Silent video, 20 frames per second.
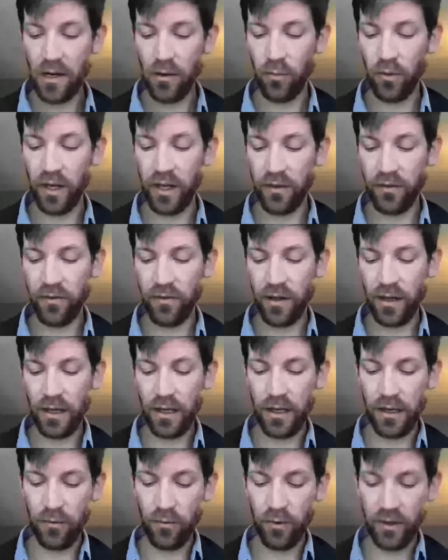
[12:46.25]
with
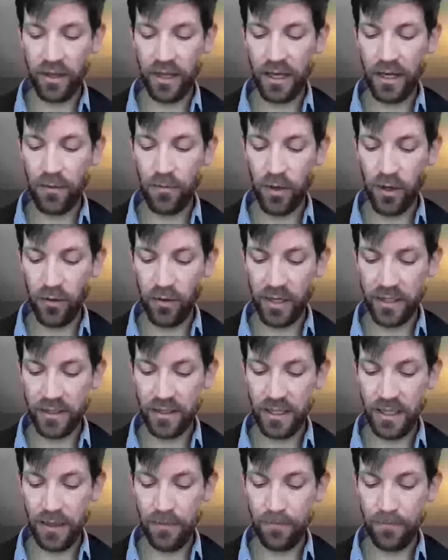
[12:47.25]
NMOSD.